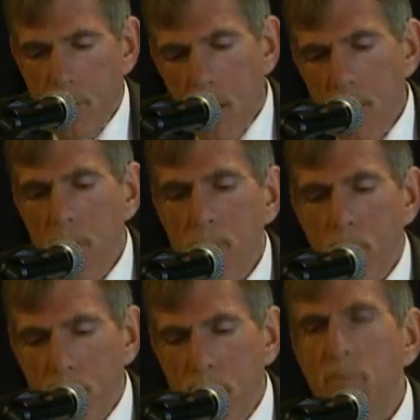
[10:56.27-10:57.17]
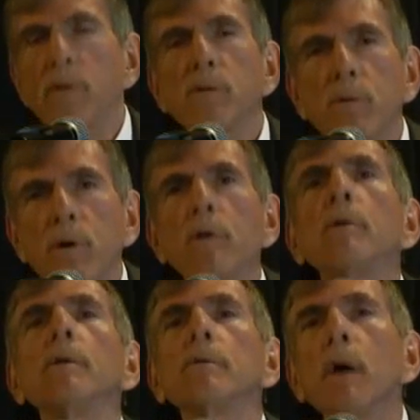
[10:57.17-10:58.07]
had a depressive
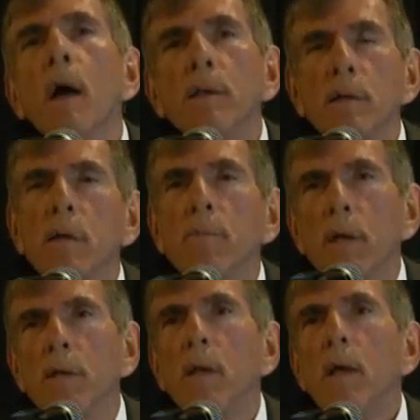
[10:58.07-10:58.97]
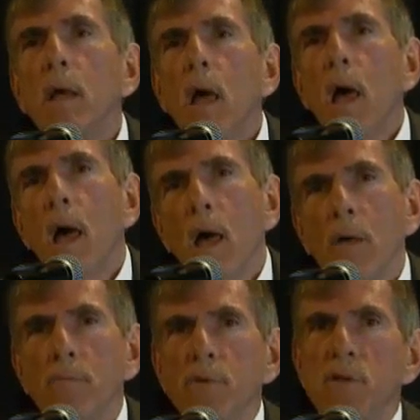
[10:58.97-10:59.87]
disorder and tried to commit
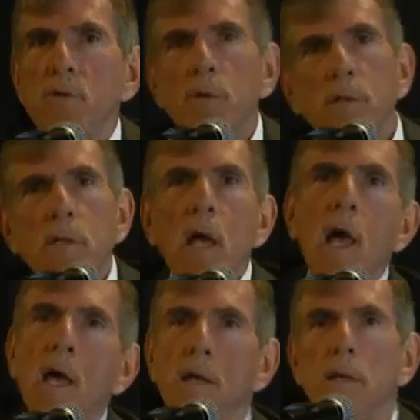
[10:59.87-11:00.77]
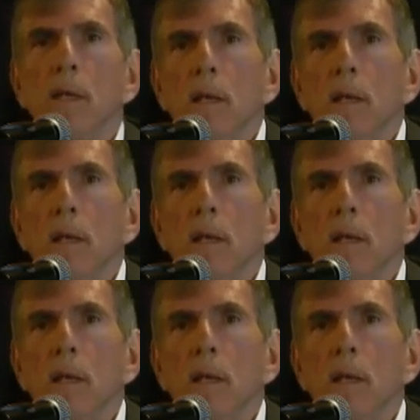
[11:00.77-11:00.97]
suicide